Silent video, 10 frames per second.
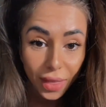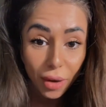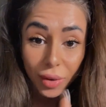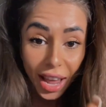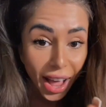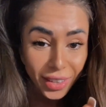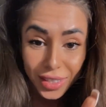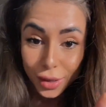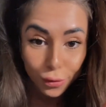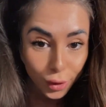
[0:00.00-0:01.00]
that reacts
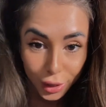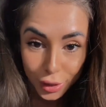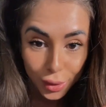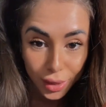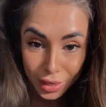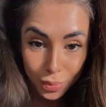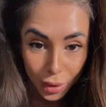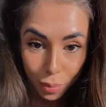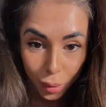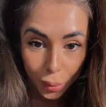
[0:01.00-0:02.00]
differently to these people.